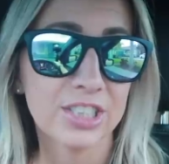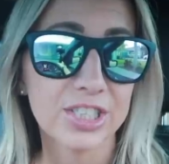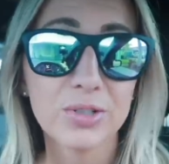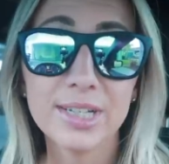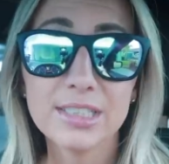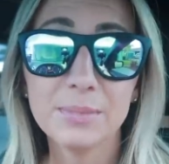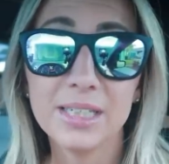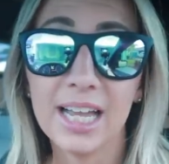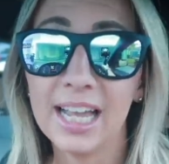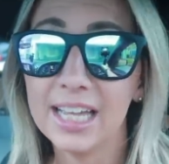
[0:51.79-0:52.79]
just going to
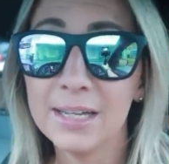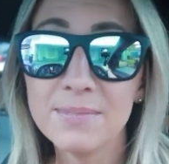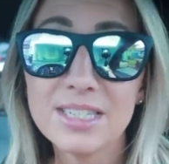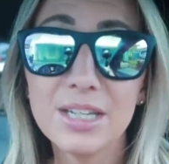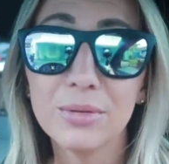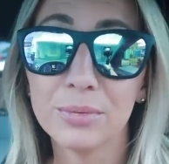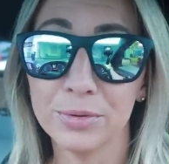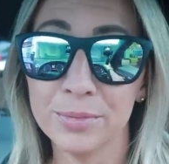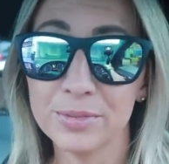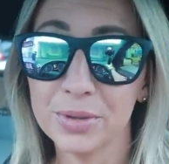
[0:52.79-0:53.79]
be an empty
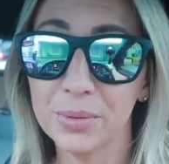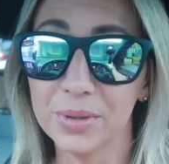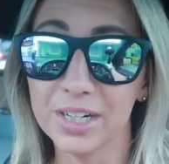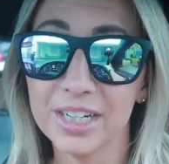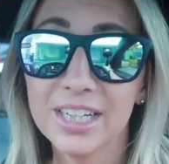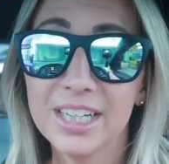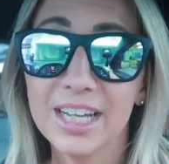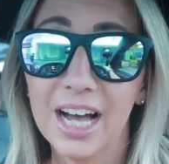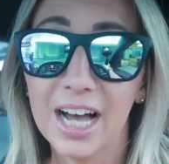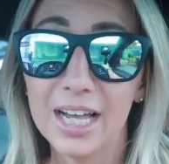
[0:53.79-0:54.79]
room tour.
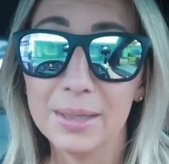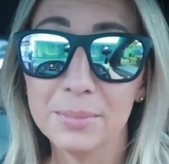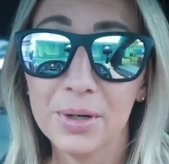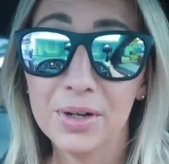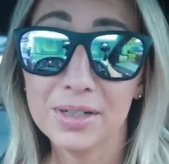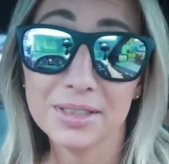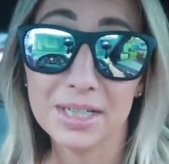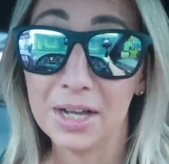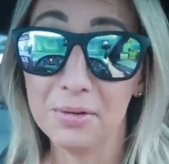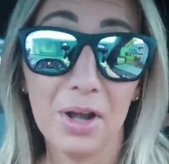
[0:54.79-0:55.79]

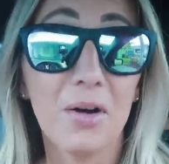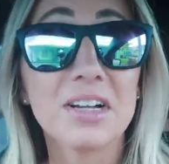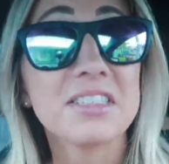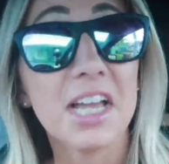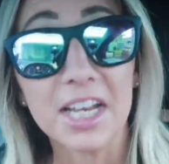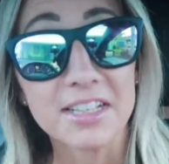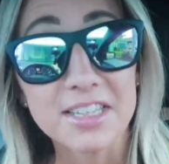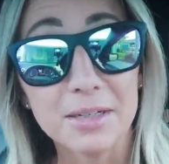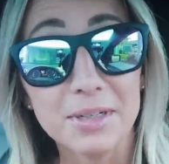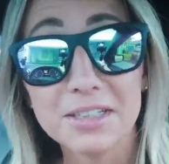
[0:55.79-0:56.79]
I don't know how exciting it's
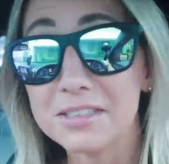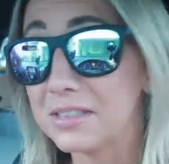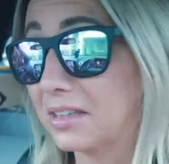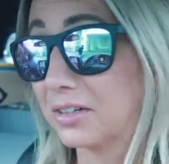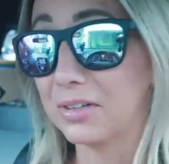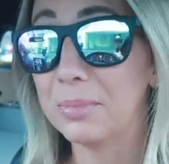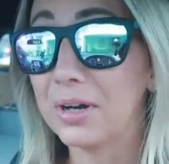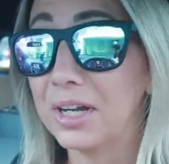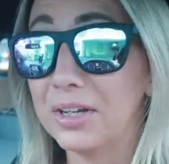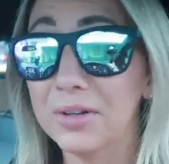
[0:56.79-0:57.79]
gonna be because it's literally
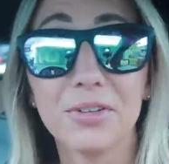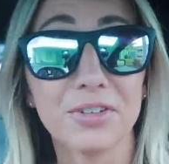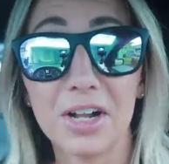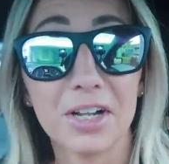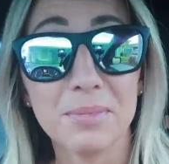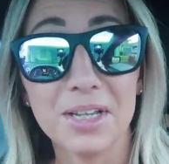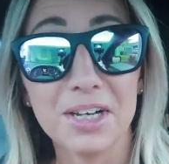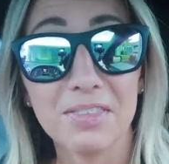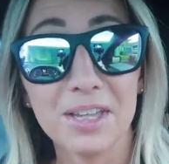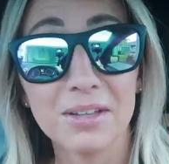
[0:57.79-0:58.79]
brand new and there's not gonna be
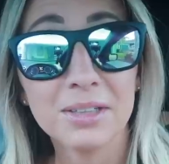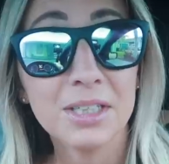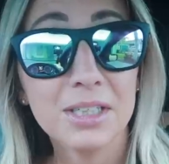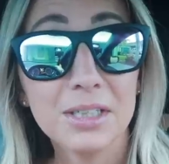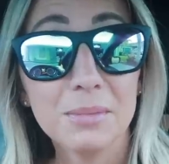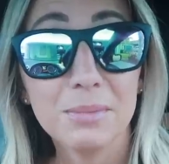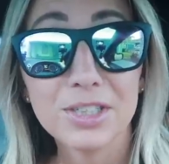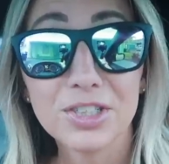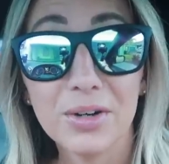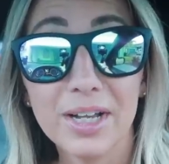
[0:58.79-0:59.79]
anything
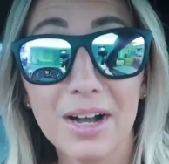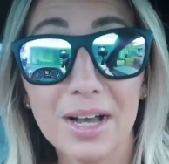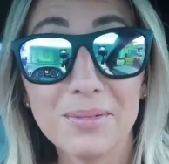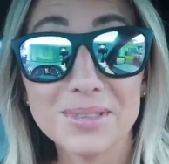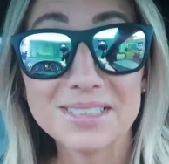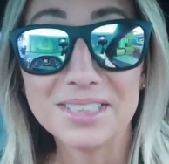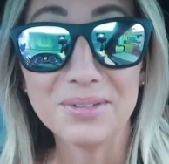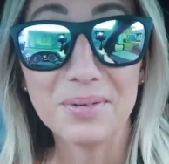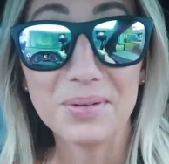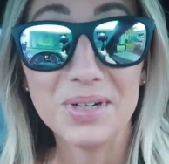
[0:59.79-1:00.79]
much going on. We'll see
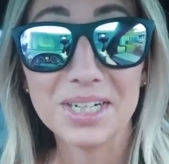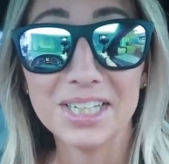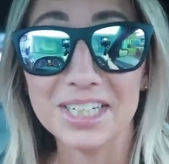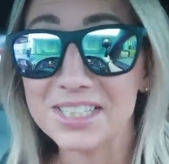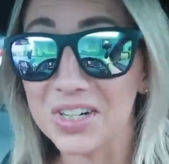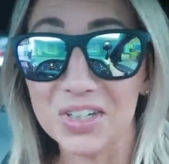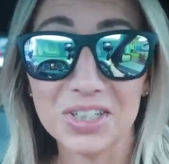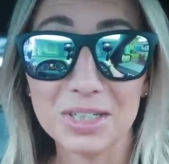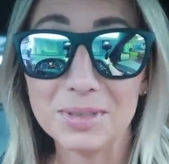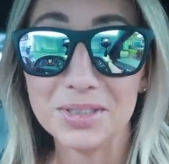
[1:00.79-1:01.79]
when we walk in. It's
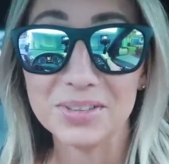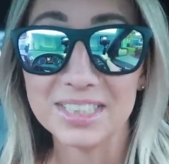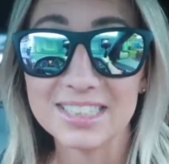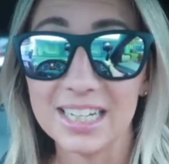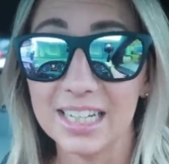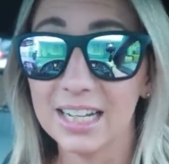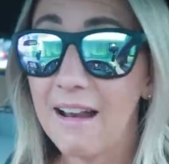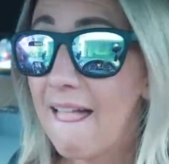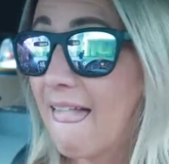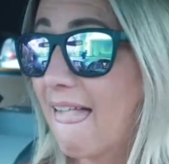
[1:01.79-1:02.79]
all gonna be new and exciting.
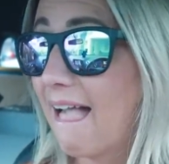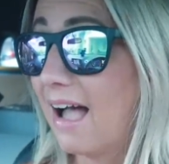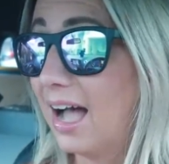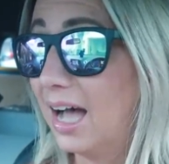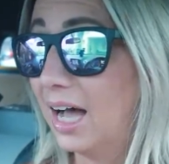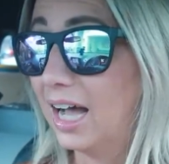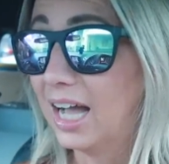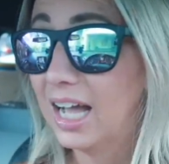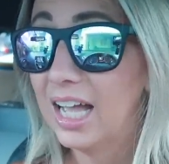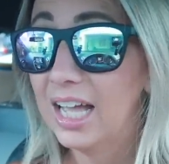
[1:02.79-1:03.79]

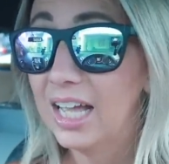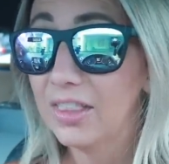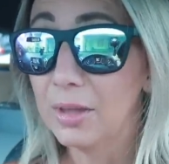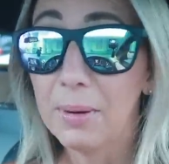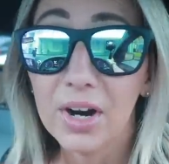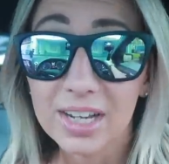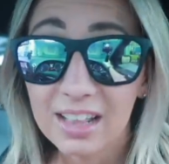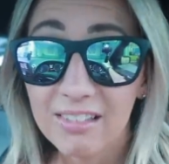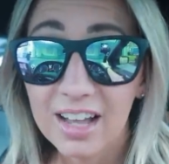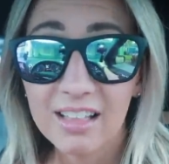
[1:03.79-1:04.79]
The
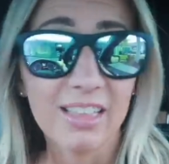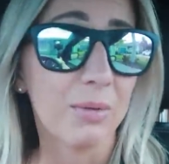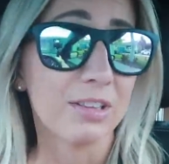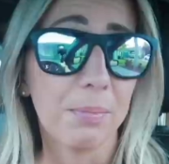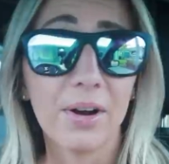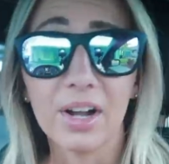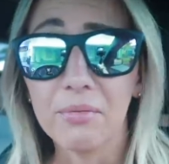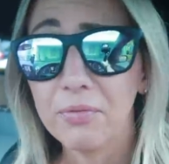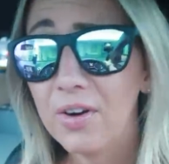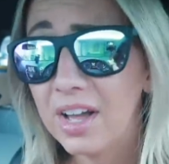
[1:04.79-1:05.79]
parking lot, like we park
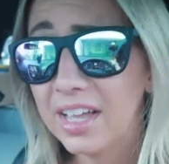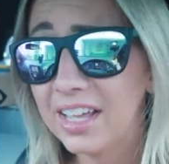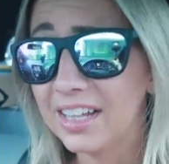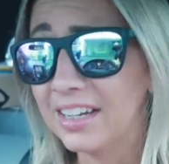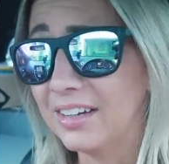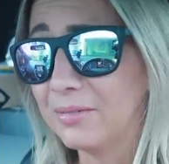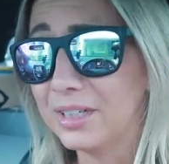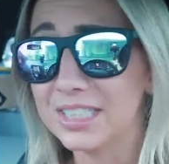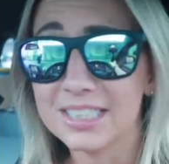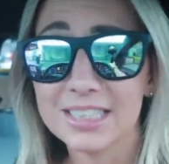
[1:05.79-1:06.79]
up front and
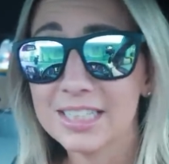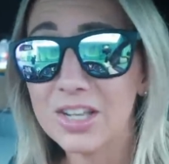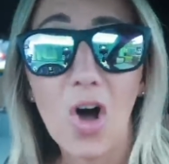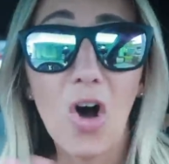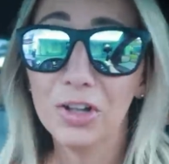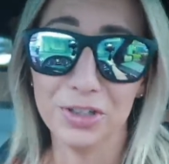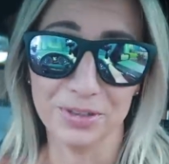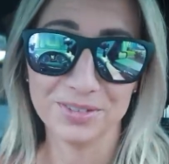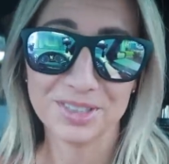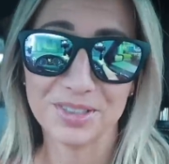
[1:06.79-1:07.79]
it's all
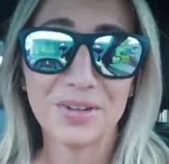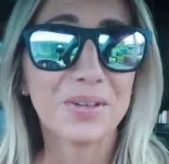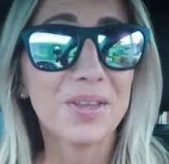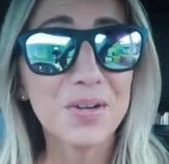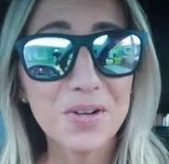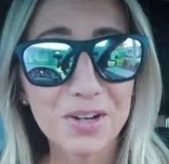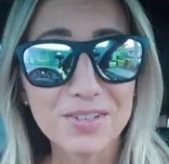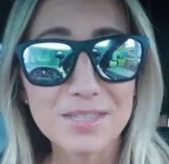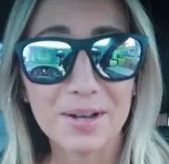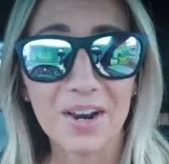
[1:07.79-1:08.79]
new. So a little
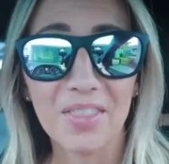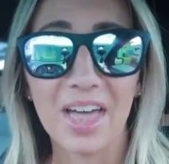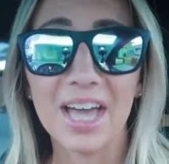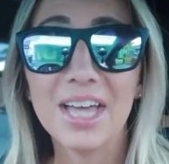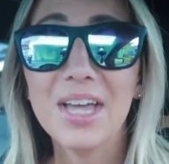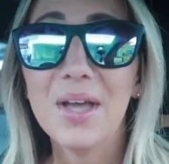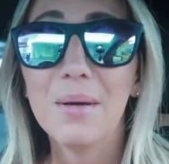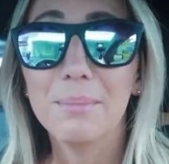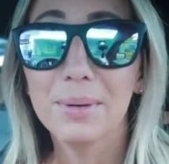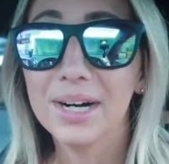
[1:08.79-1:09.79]
nervous about all that,
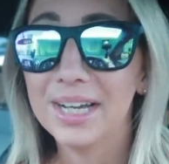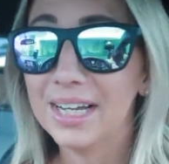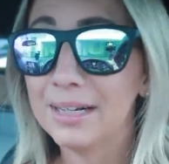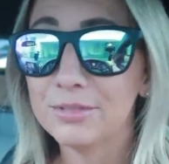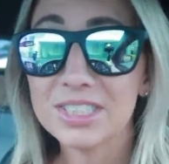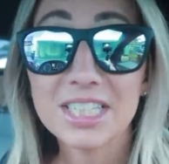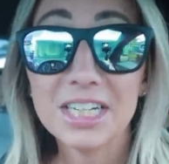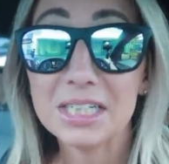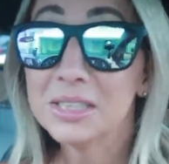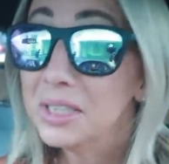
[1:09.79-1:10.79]
but I'm just
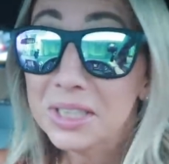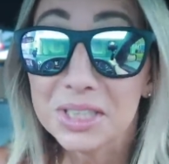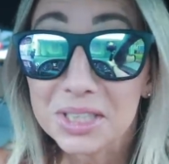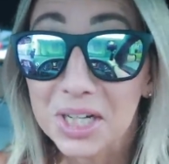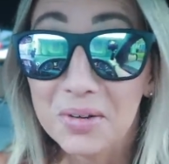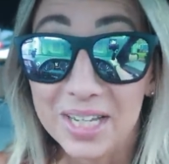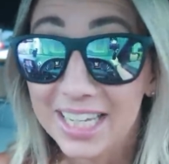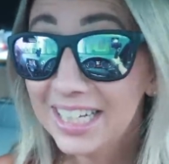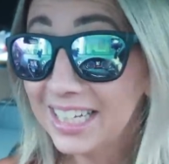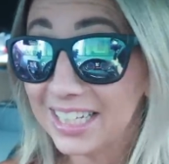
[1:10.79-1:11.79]
gonna go
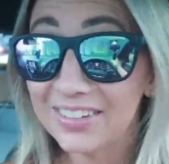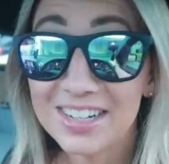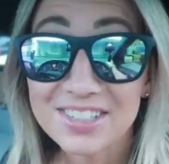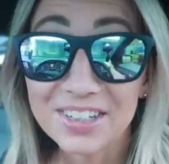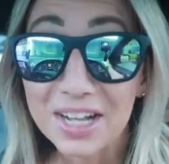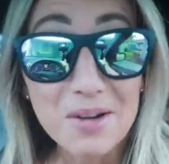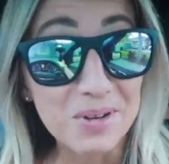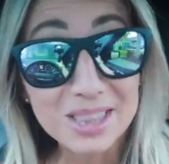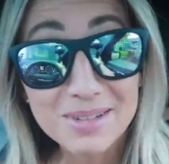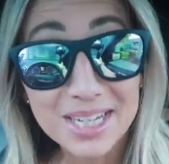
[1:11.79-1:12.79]
in and you guys are gonna come
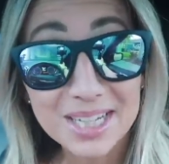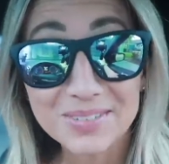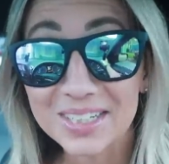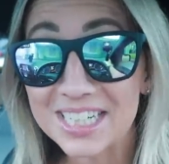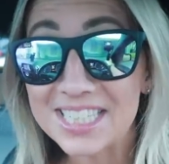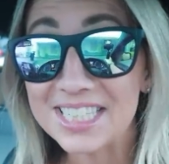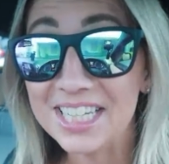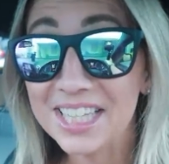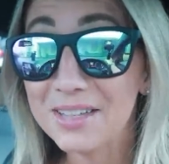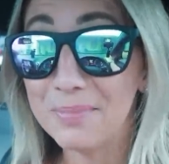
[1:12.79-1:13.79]
with me and we're gonna
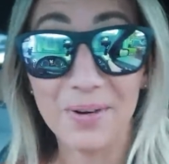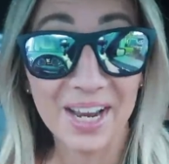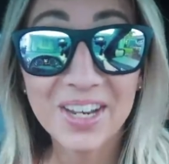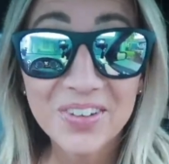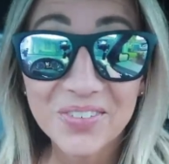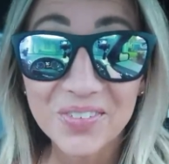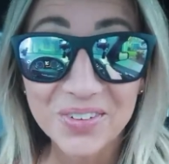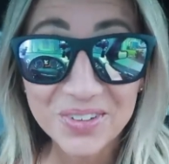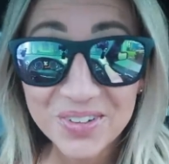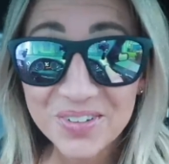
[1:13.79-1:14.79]
see the brand new
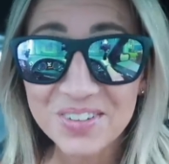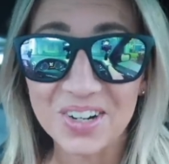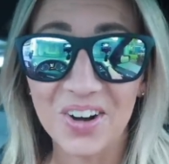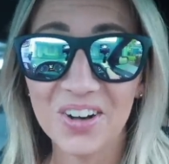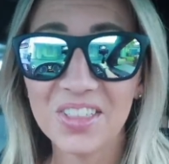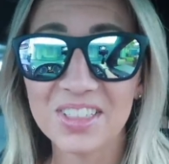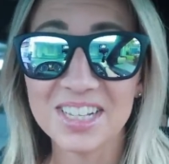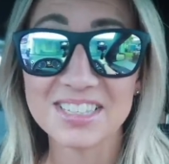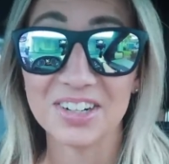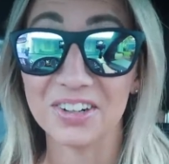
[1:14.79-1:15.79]
room and all the
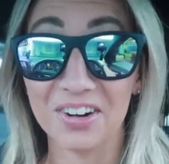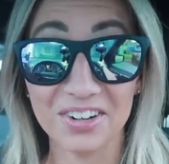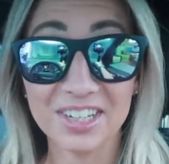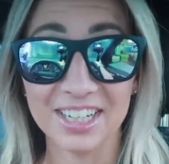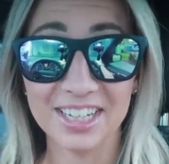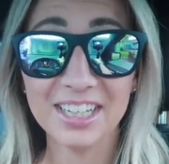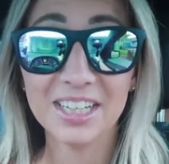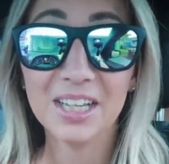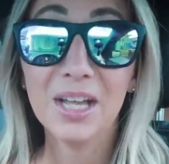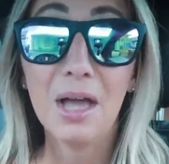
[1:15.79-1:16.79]
things that are already in it
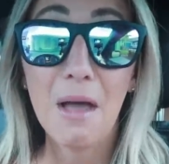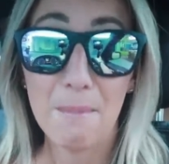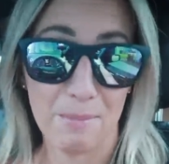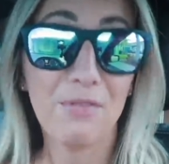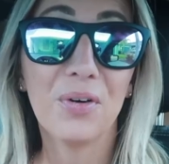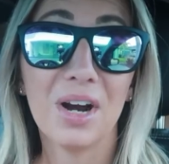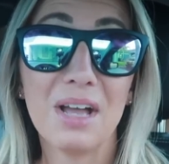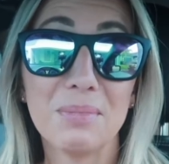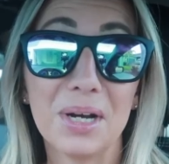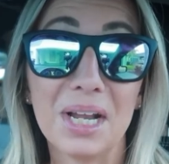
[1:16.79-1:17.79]
before
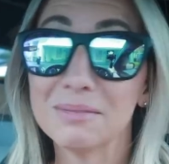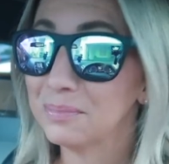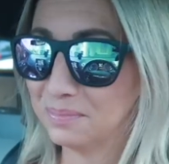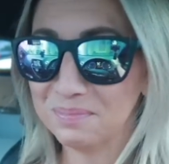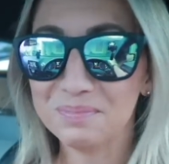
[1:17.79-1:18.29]
I bring